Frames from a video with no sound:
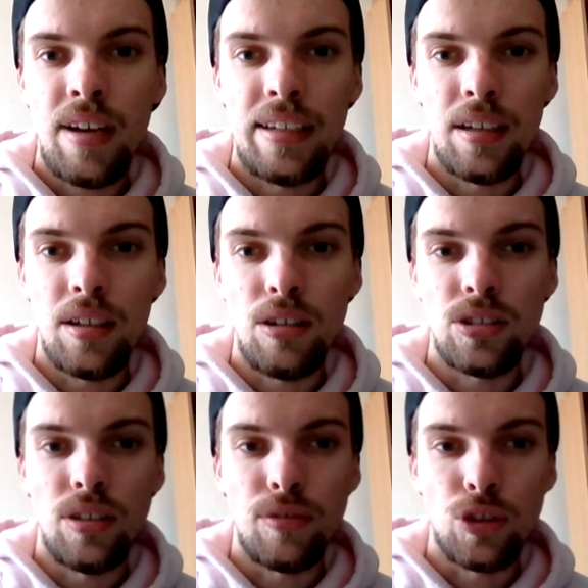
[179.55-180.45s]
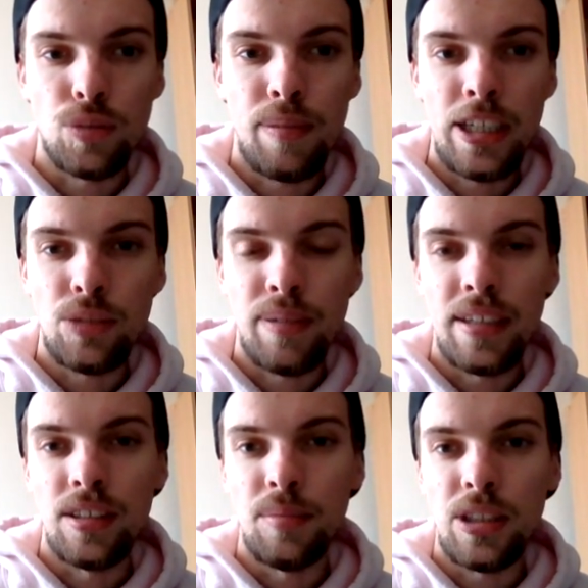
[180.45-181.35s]
And then also, of course, Plague
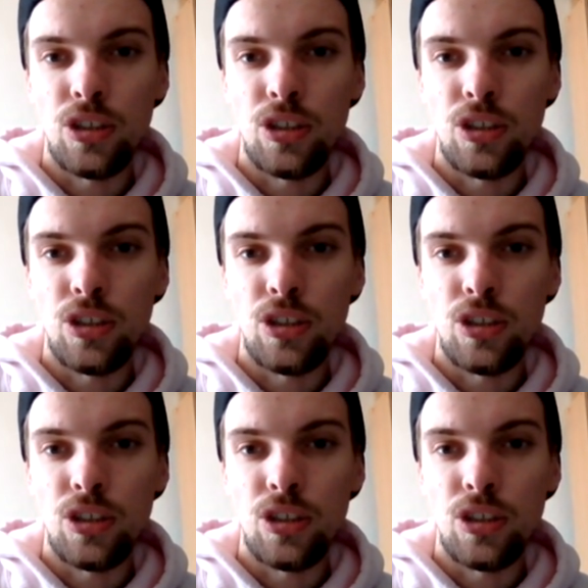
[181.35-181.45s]
Spreader,